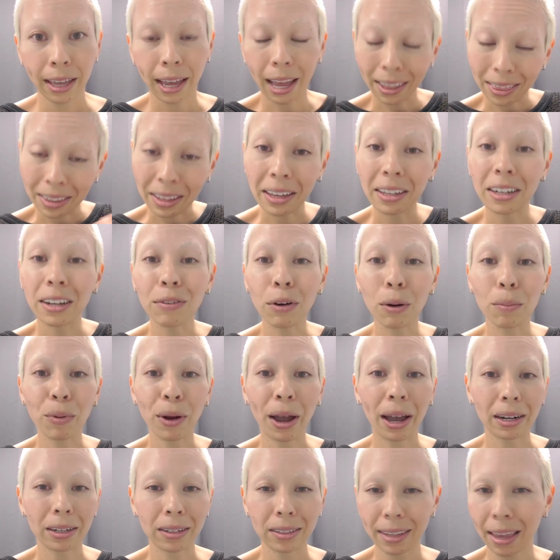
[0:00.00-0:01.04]
at the end of our
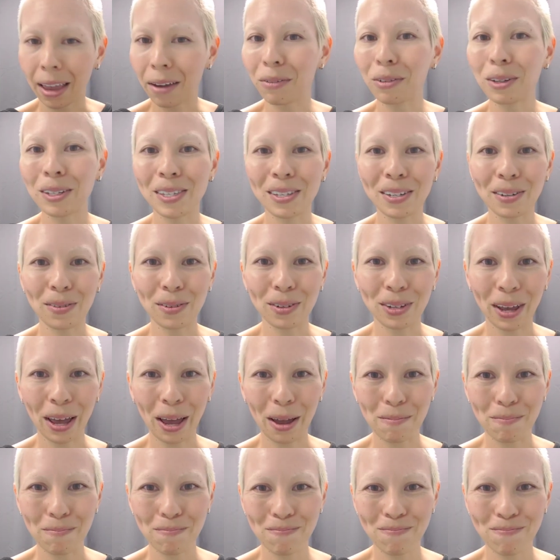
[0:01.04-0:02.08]
practice every single
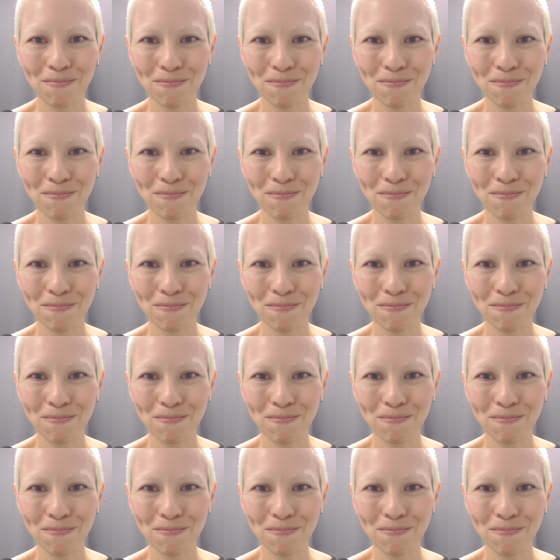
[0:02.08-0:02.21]
time,